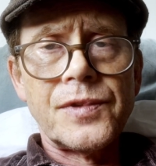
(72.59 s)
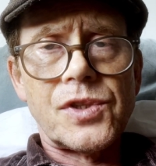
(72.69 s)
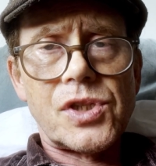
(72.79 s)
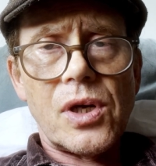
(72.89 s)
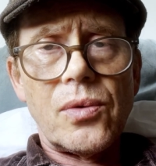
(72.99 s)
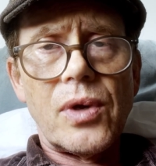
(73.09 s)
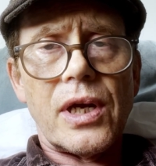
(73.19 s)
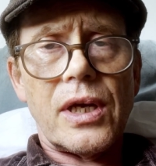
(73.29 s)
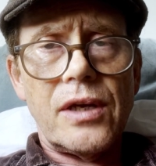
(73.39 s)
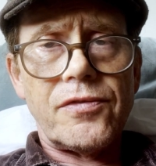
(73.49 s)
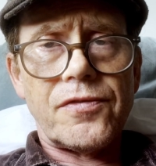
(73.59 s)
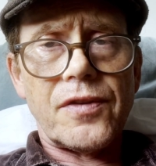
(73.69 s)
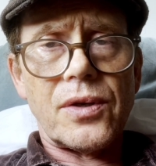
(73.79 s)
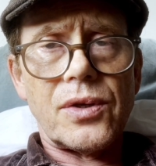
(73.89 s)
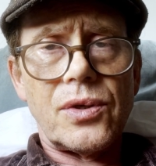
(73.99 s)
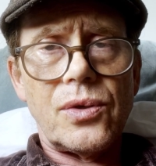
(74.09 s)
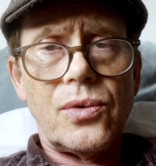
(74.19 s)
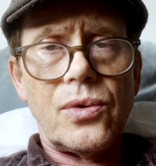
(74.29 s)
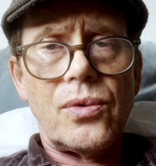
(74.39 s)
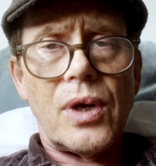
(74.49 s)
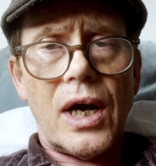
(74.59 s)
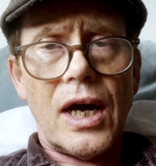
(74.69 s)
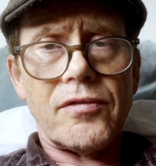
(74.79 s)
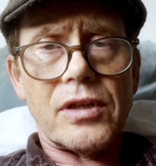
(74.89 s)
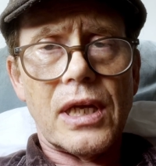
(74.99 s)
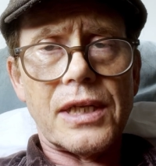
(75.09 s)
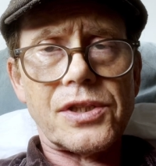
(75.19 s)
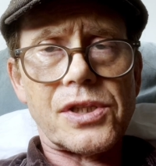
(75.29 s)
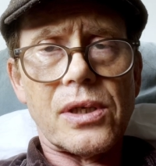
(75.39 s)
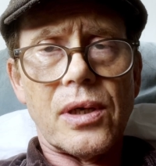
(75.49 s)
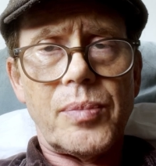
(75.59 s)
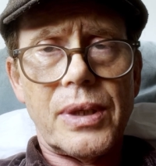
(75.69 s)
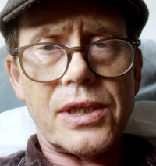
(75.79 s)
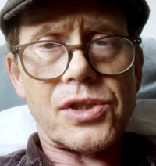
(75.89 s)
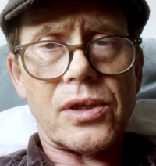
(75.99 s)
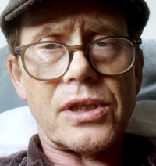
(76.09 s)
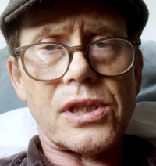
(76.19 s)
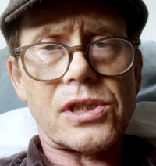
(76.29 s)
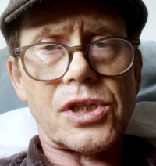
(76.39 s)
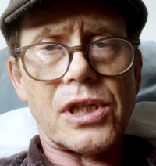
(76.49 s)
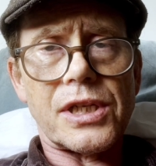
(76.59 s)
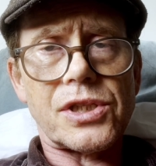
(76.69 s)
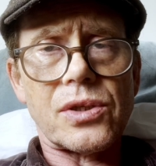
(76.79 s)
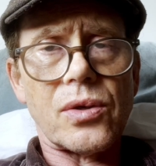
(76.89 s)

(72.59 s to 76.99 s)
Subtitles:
So if you have a lens that appears on this list,